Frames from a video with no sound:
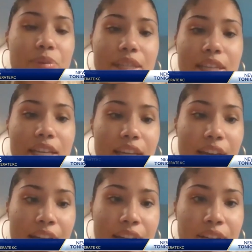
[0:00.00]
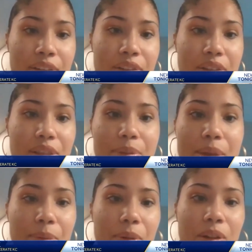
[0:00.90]
We think that the
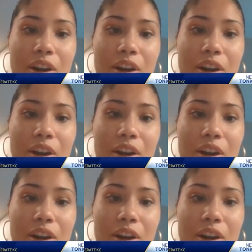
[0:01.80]
people